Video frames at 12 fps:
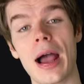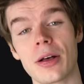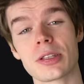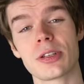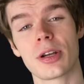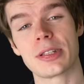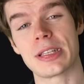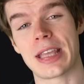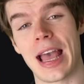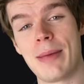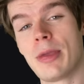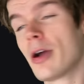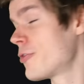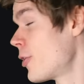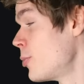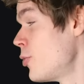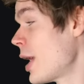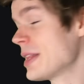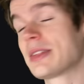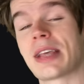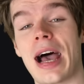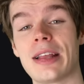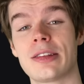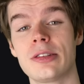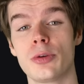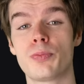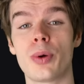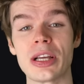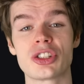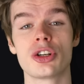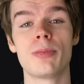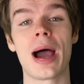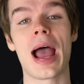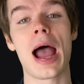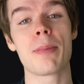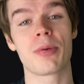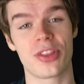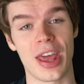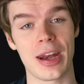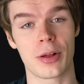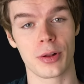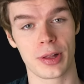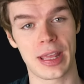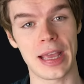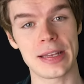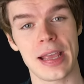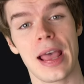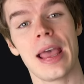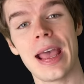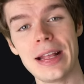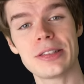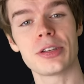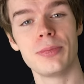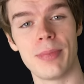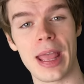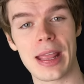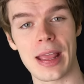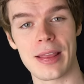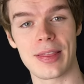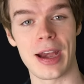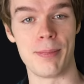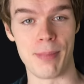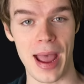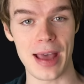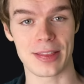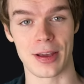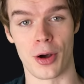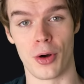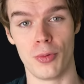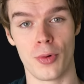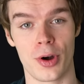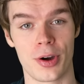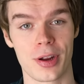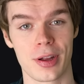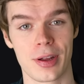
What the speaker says: I also got the cameo from Red Titan to pressure my hypothetical kid into making their math homework.